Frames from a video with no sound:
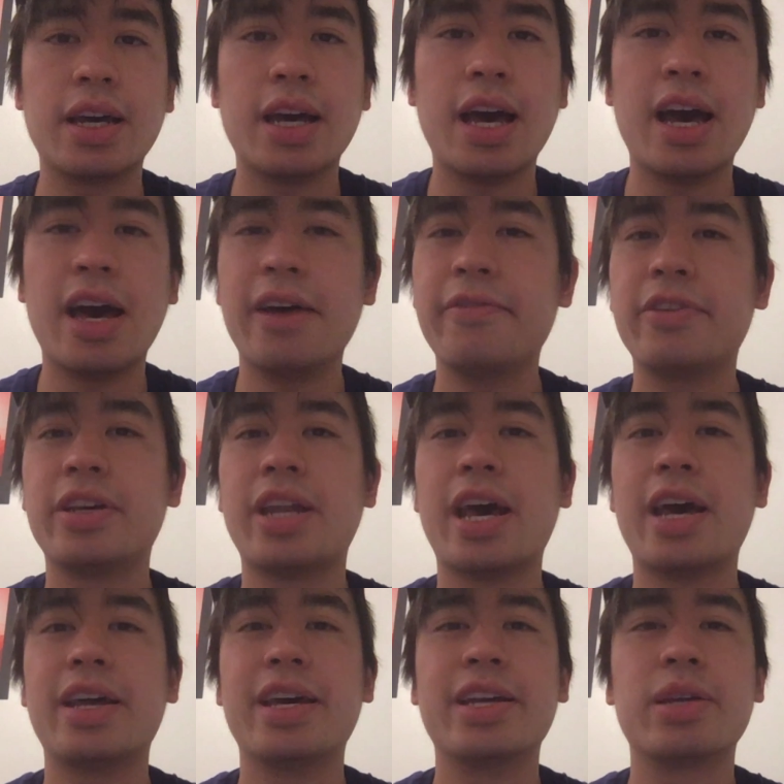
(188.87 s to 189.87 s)
I haven't
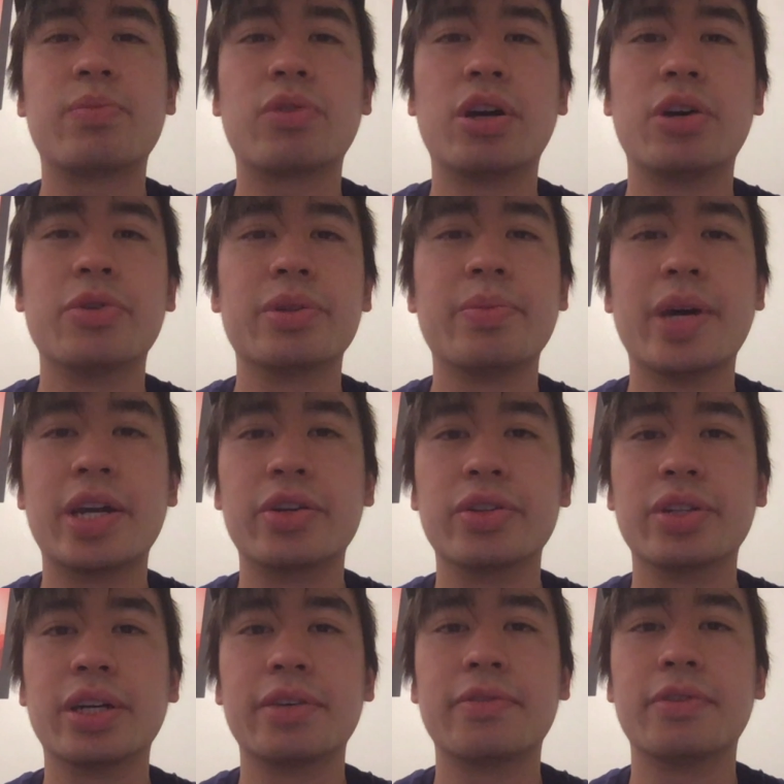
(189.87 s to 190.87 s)
had any problem with the battery
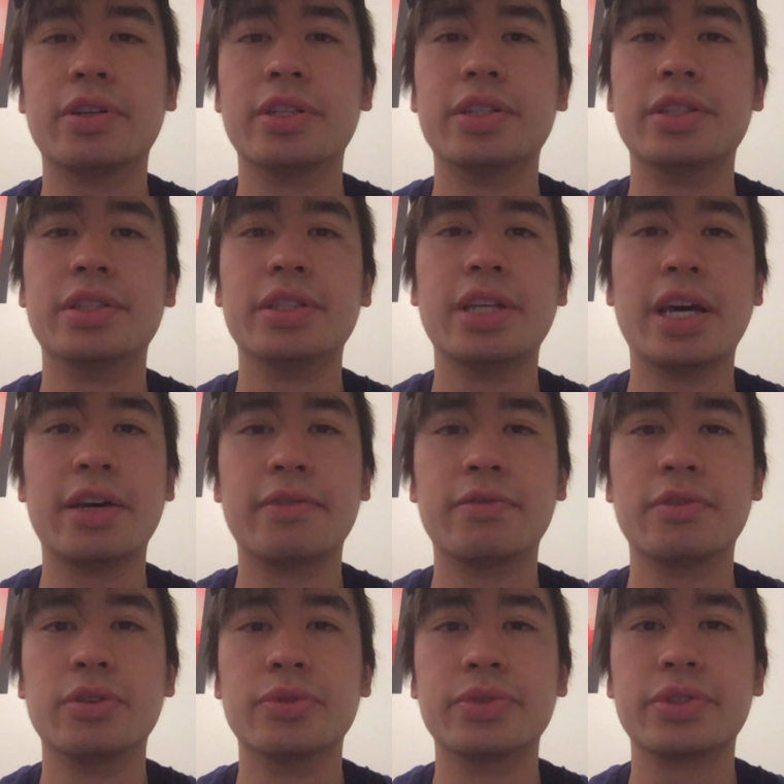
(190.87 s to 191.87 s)
life on the
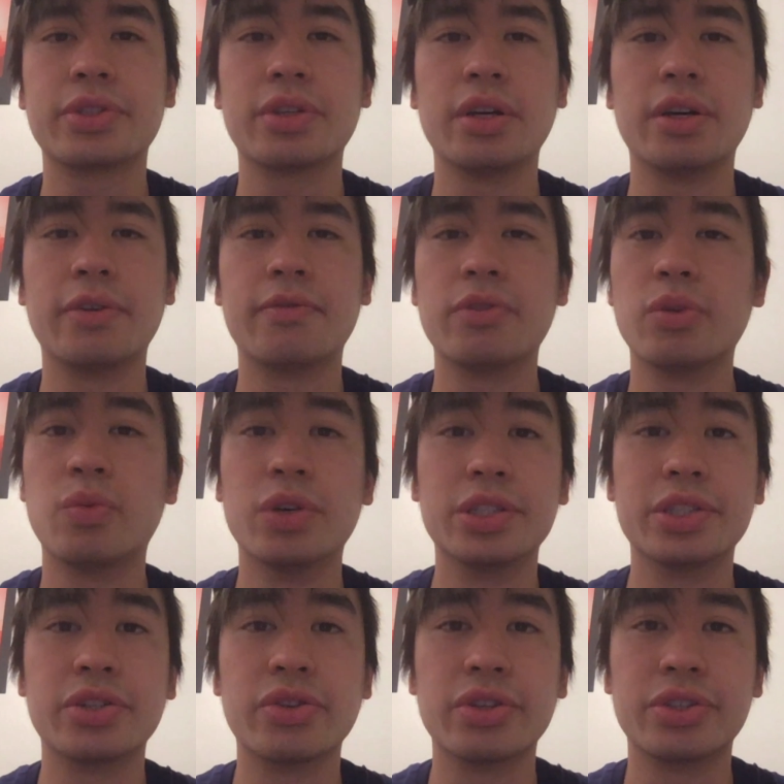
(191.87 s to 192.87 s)
headphones for the
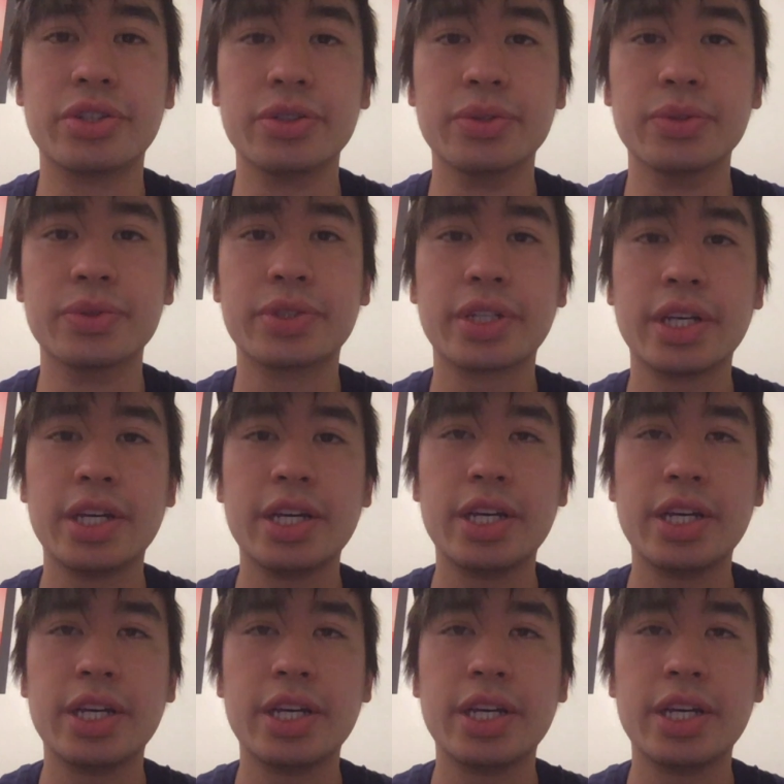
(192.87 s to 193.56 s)
1's or the 2's.